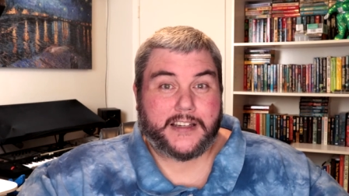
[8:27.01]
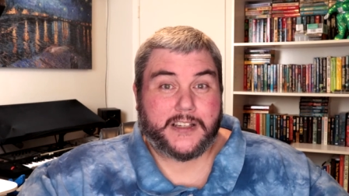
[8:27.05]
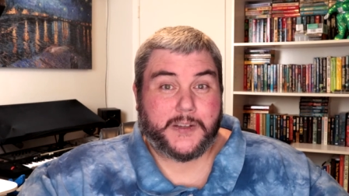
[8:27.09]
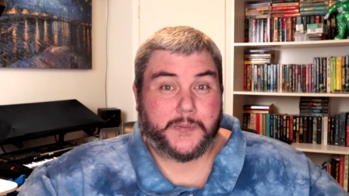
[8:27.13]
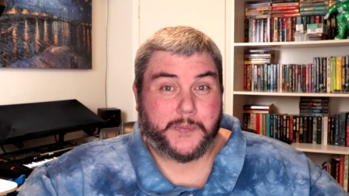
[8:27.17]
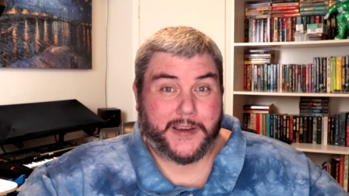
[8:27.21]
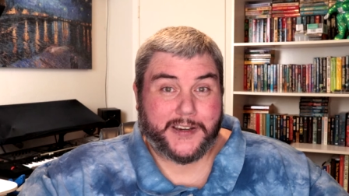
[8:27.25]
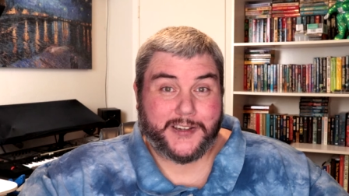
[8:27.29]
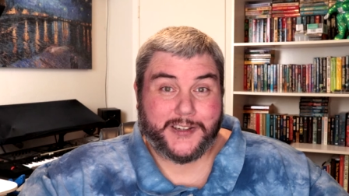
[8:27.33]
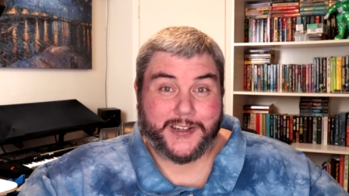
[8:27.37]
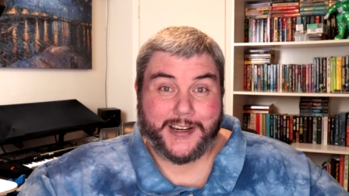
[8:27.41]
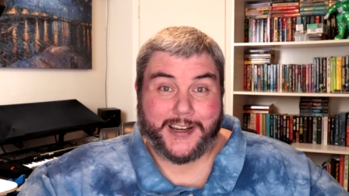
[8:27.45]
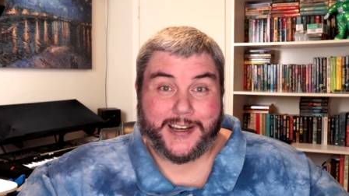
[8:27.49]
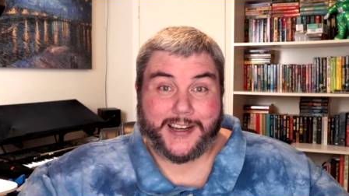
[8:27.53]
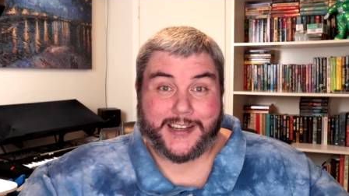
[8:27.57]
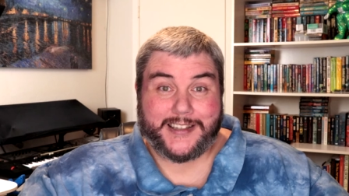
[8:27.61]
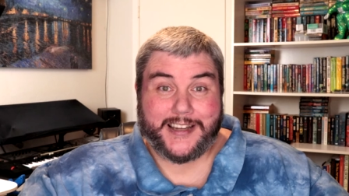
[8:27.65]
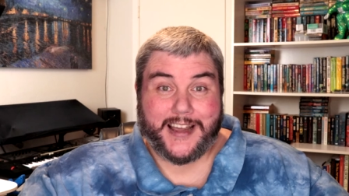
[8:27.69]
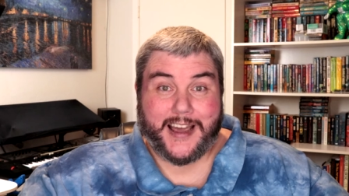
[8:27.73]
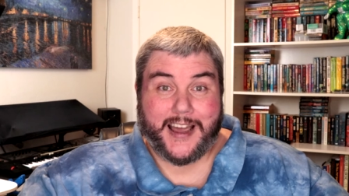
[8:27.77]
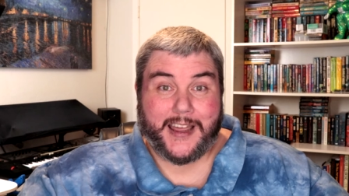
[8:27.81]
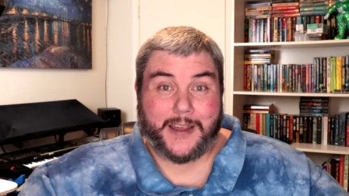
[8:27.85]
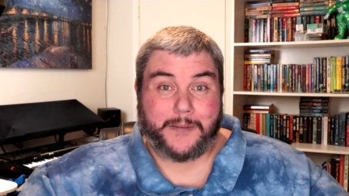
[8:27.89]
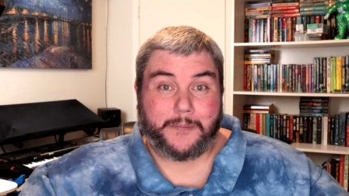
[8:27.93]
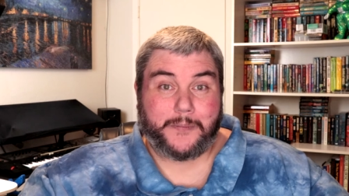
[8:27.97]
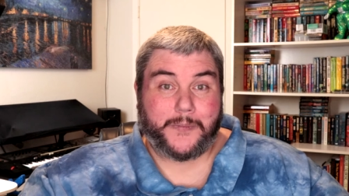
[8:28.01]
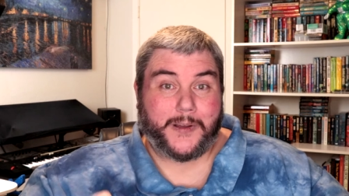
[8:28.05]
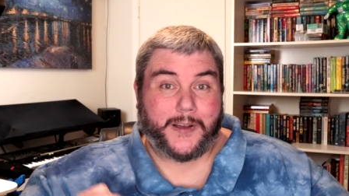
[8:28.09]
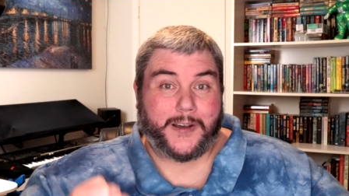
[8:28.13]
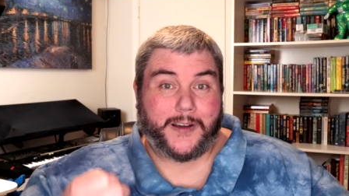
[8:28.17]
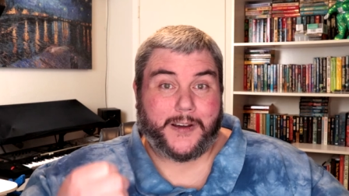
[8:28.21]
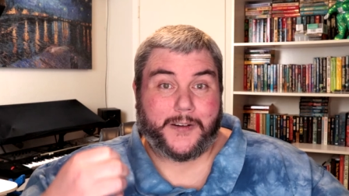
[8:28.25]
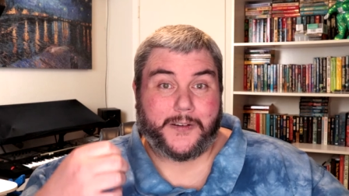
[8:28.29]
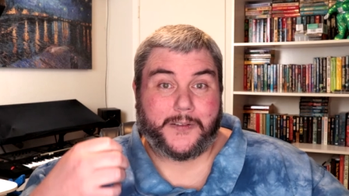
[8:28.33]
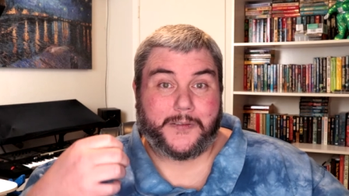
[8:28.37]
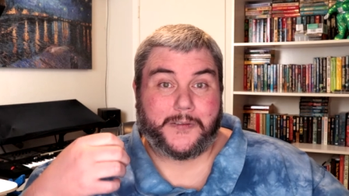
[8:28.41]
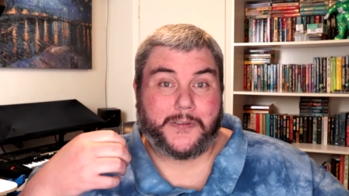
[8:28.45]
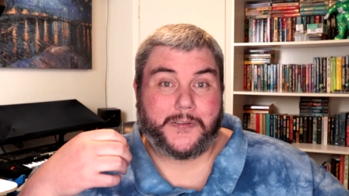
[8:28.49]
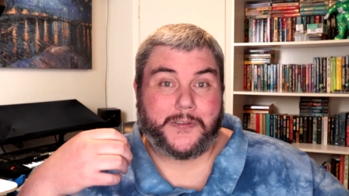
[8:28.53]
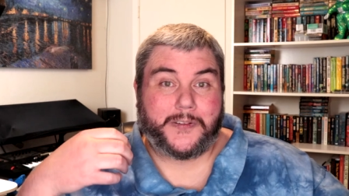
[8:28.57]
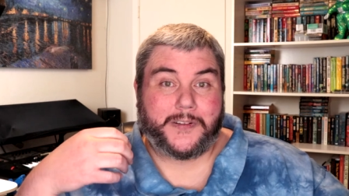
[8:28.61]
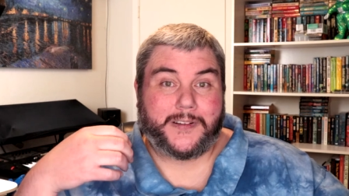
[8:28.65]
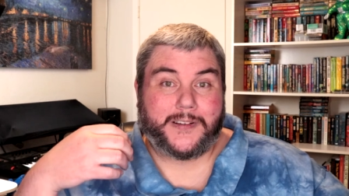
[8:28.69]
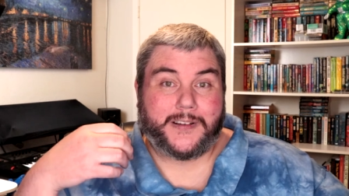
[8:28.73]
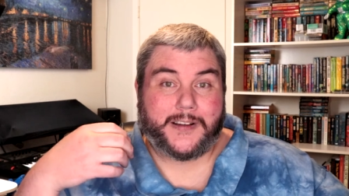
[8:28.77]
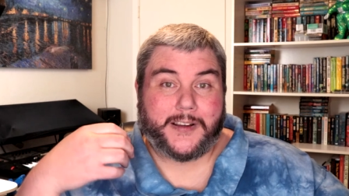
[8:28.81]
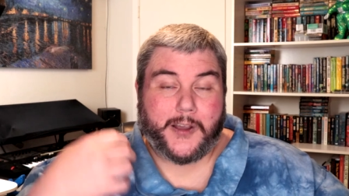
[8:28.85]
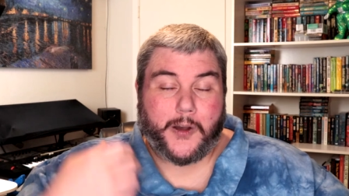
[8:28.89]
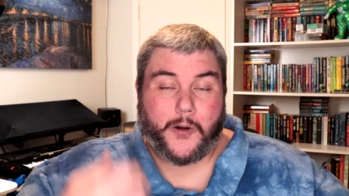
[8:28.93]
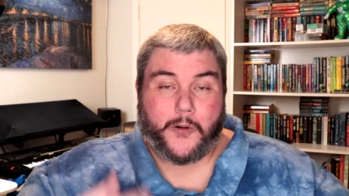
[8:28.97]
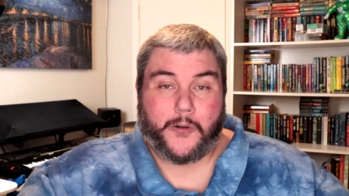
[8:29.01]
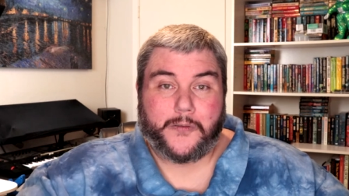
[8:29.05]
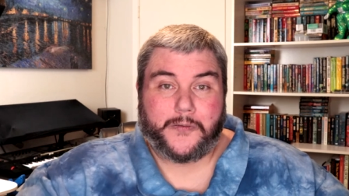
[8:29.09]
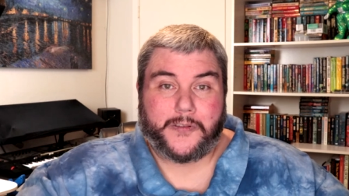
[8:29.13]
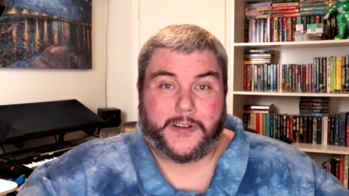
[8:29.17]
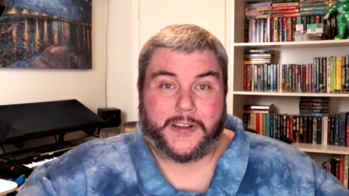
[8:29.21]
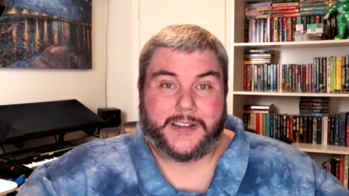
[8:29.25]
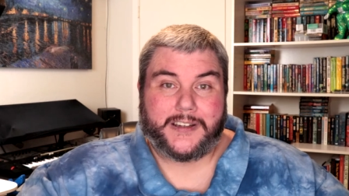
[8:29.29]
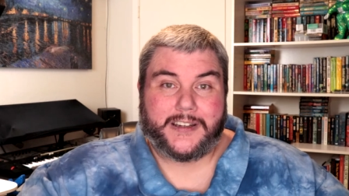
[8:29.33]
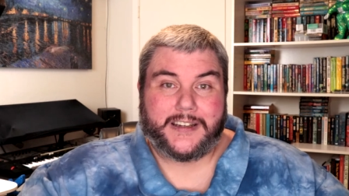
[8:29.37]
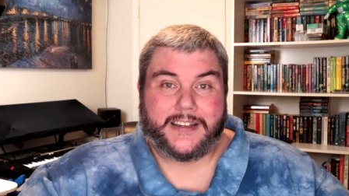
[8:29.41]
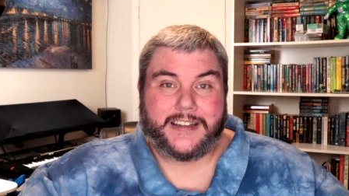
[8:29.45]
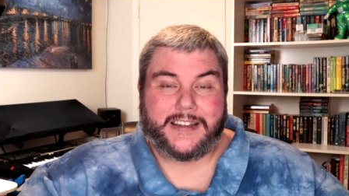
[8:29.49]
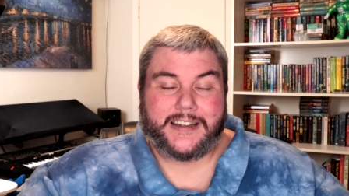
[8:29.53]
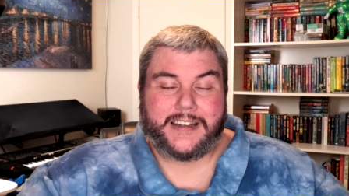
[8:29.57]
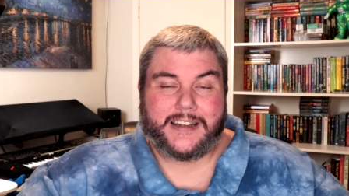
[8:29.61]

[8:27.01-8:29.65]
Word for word: especially in a time of COVID